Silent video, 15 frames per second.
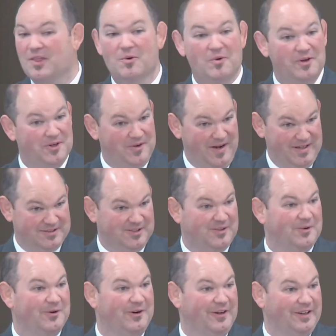The one who has
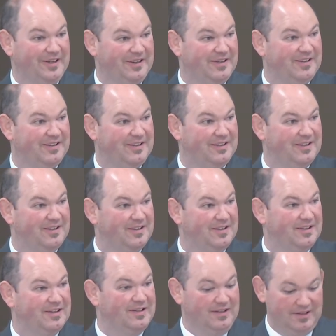authority.
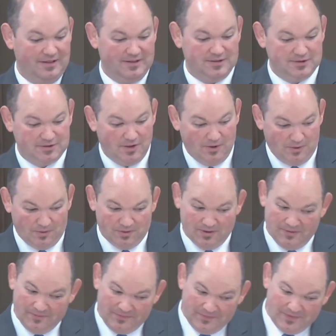So
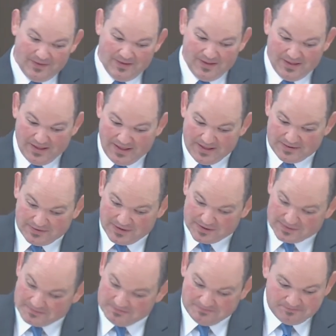he
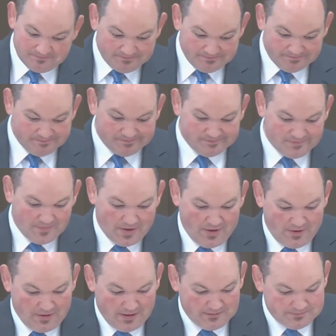says,
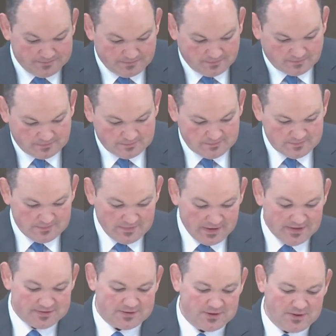All right,
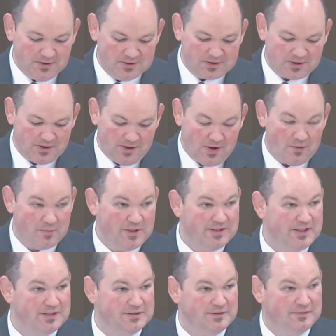it's the doers of the law will be
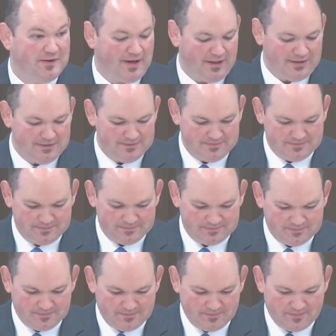justified.
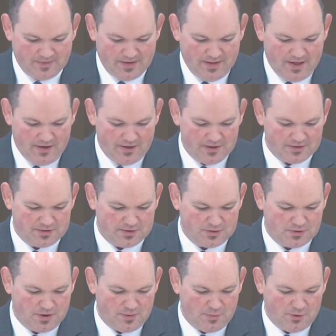Now here's the
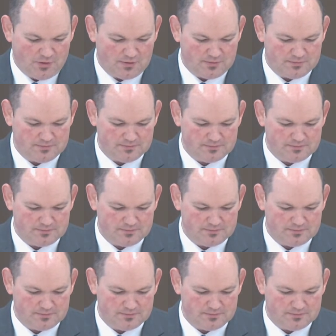trouble.